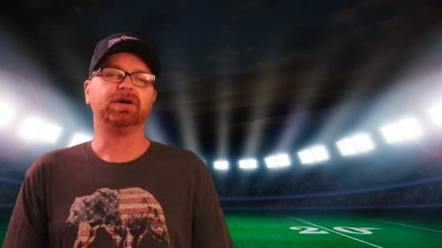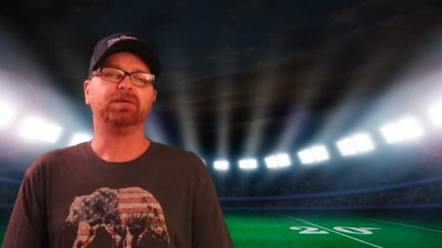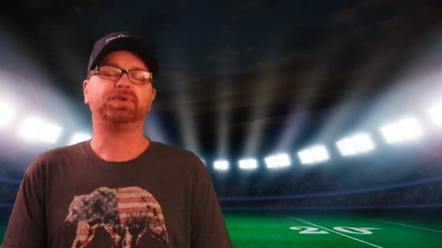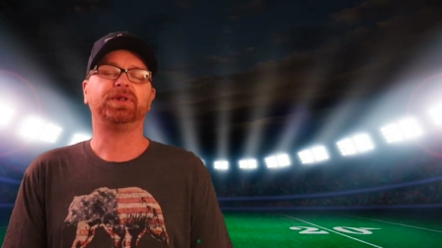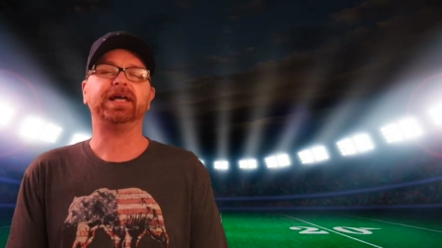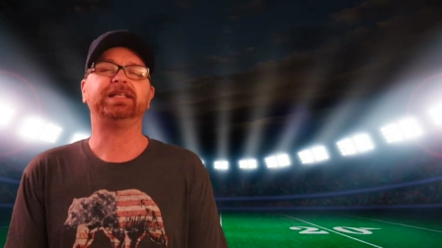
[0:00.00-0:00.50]

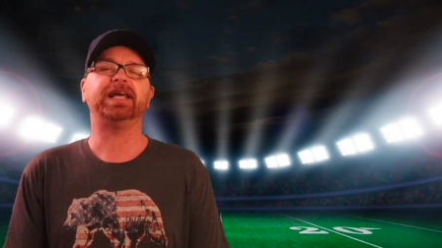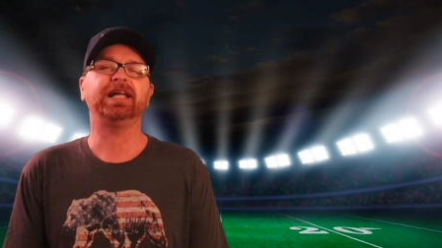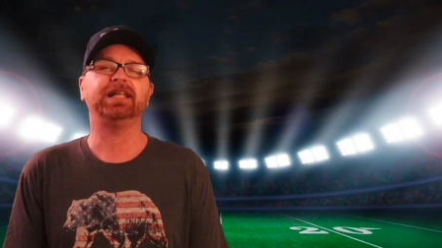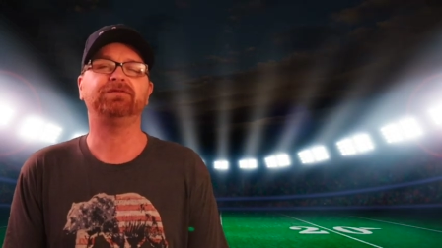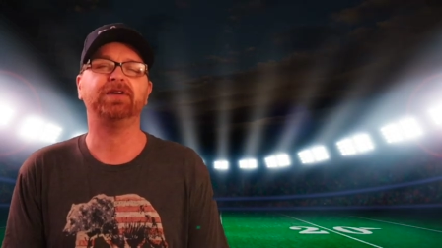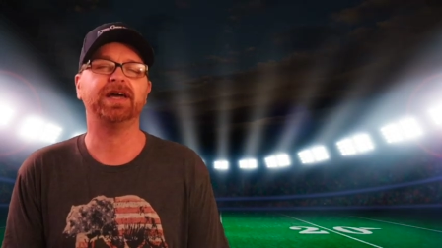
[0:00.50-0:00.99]
play
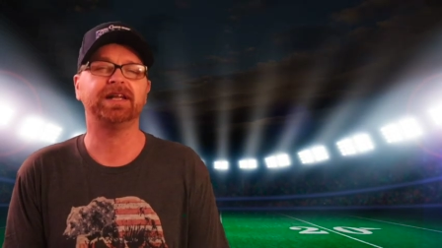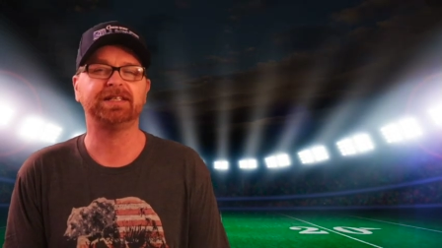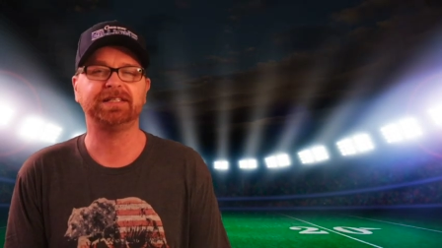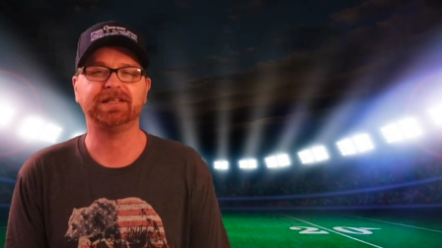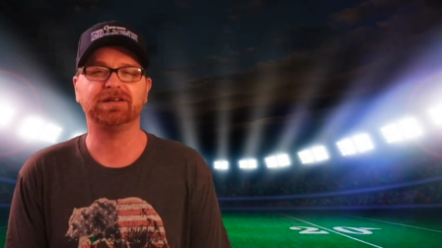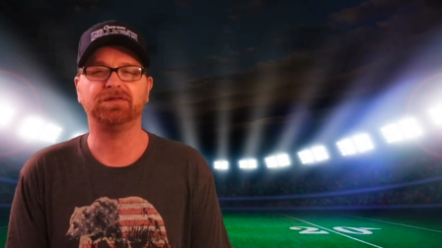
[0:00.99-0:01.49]
daily
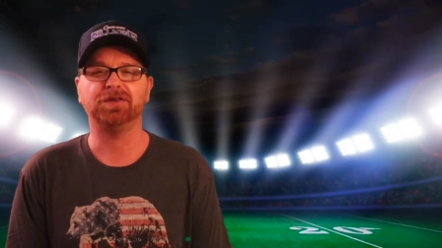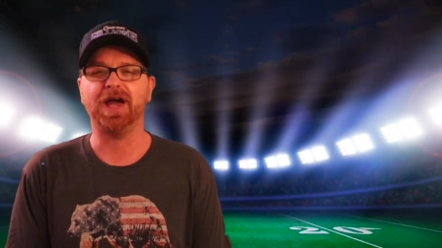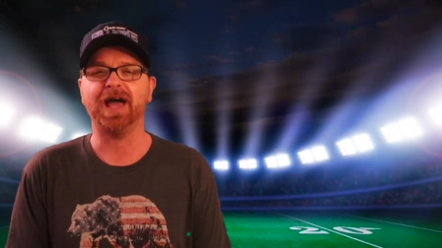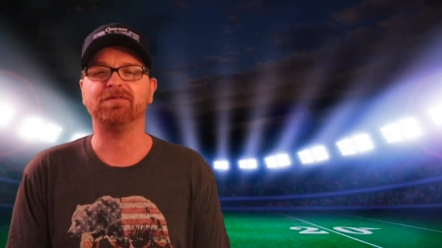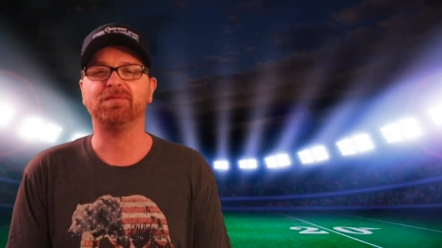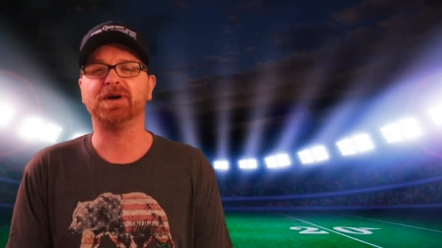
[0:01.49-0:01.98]
fantasy or if you
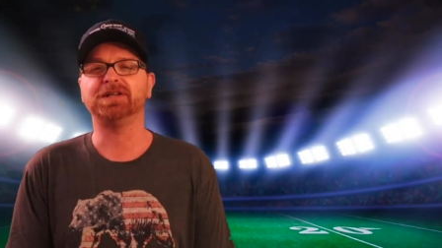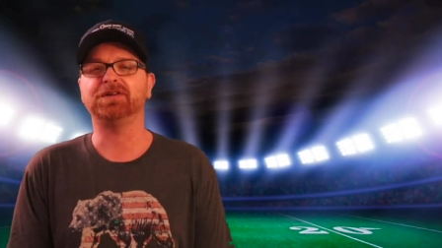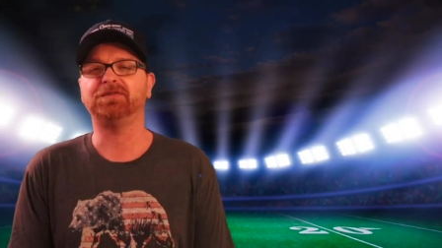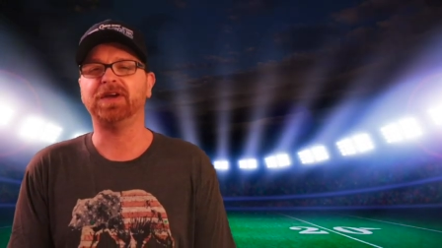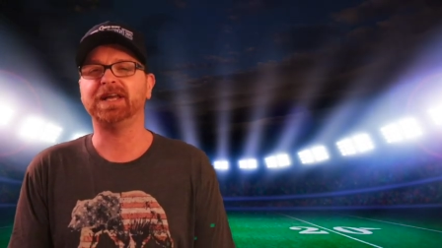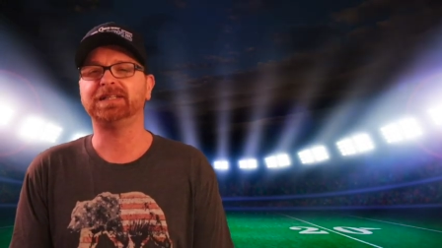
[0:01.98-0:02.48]
have him on
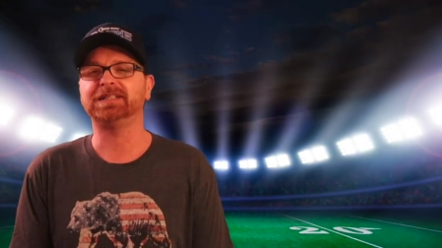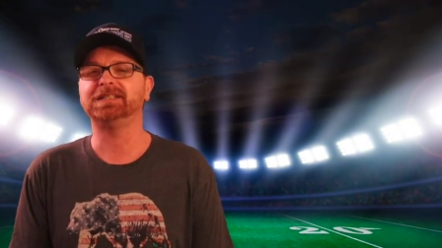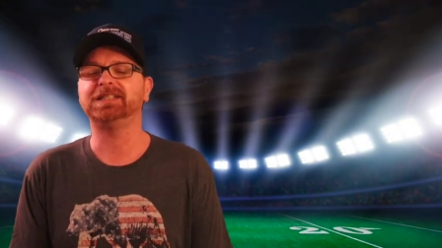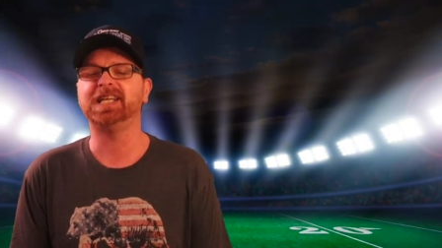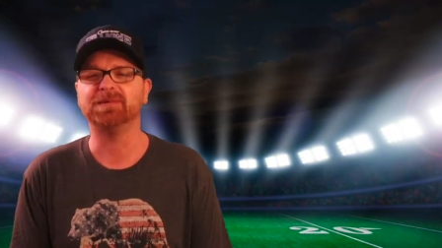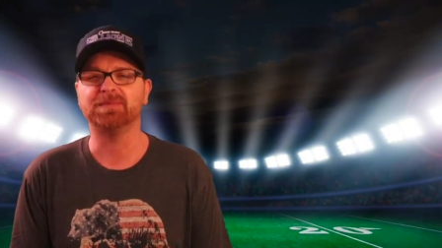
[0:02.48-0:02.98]
your fantasy
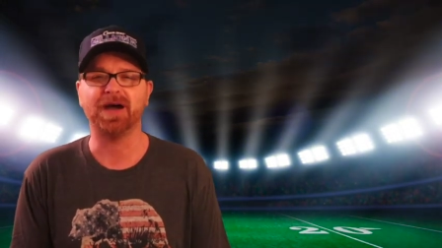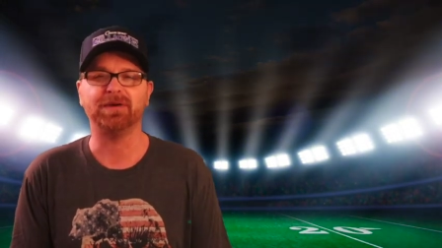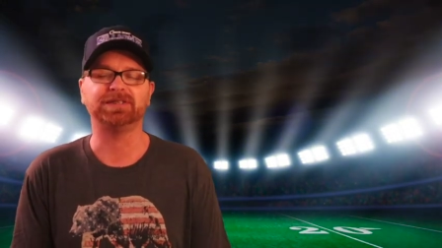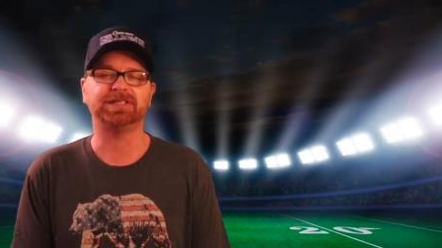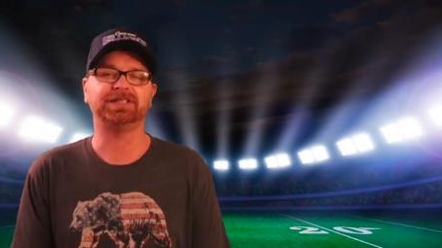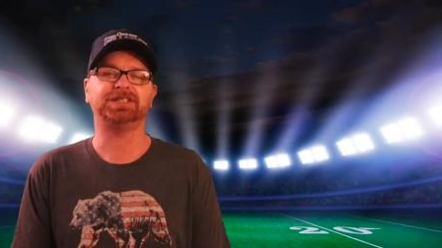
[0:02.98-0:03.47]
team, I
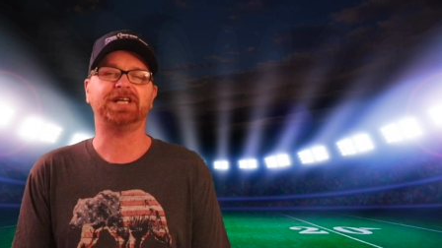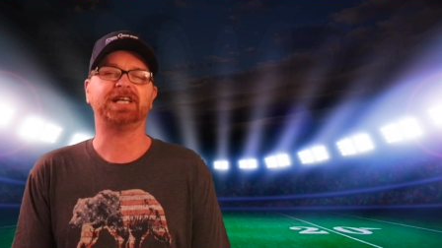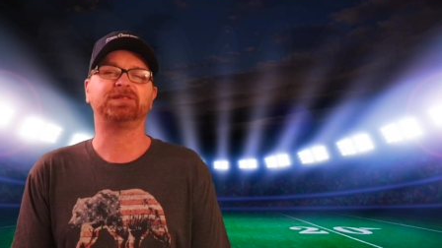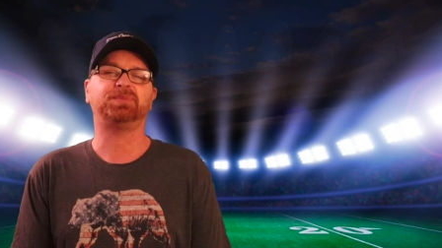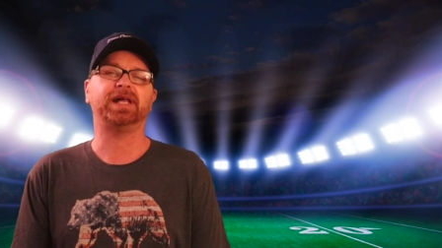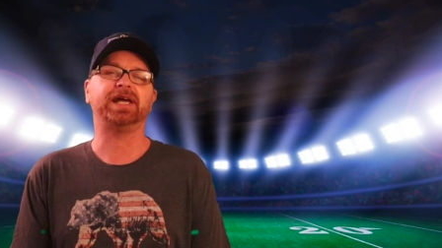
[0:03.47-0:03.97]
would
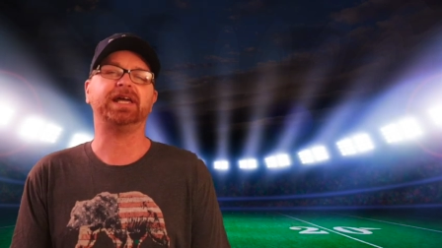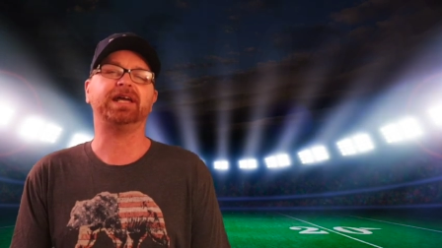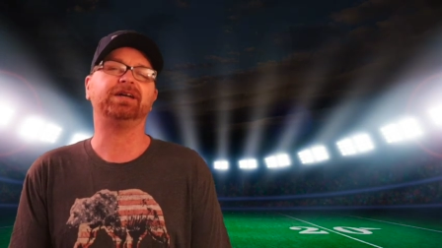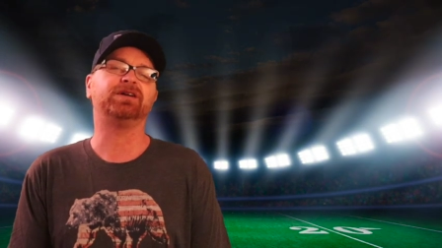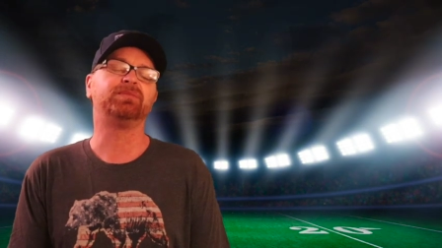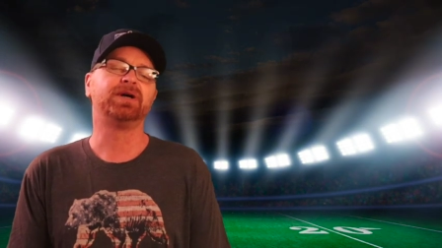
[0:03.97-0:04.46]
suggest playing
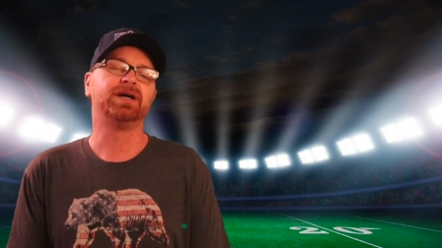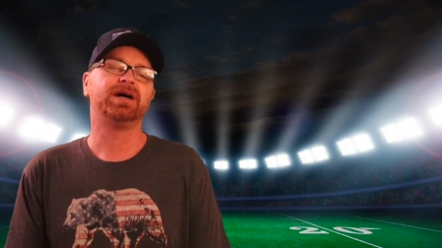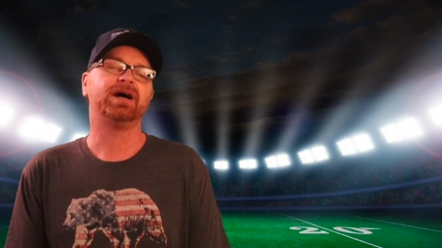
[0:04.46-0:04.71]
him